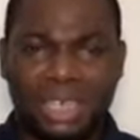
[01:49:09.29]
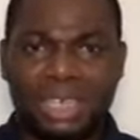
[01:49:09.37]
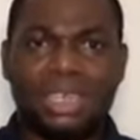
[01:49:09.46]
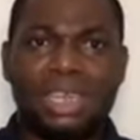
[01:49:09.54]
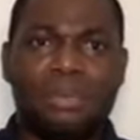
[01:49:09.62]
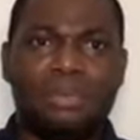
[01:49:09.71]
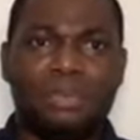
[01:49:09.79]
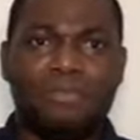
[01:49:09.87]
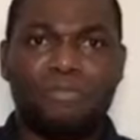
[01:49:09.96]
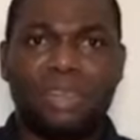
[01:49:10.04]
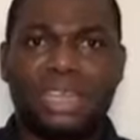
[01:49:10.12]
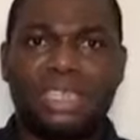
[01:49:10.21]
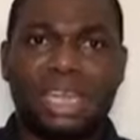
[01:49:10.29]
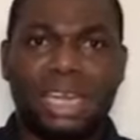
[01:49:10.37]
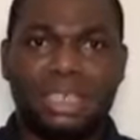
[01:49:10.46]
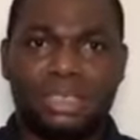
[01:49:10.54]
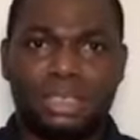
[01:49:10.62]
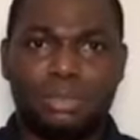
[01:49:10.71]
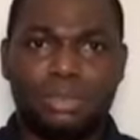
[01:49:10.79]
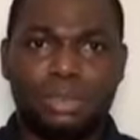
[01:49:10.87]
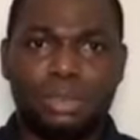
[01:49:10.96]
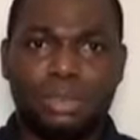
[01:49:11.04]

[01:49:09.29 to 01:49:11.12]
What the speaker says: kidnapping, vandalism,